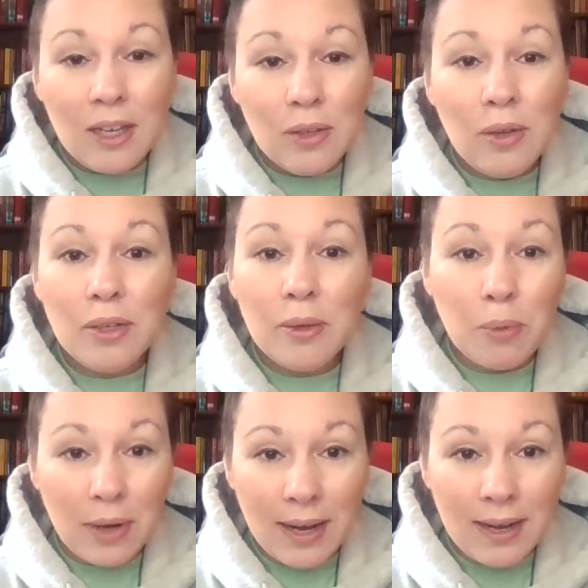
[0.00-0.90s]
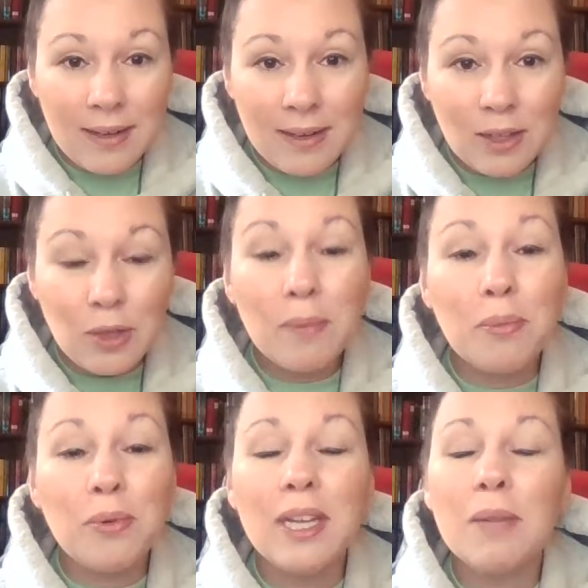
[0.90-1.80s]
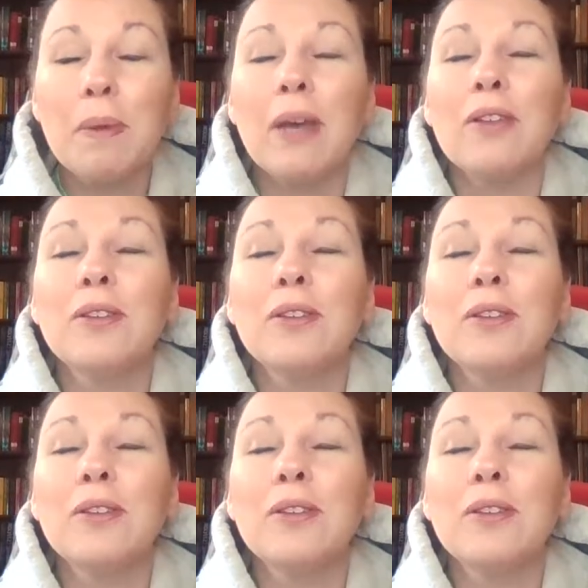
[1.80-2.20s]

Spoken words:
your brain, you can breathe better.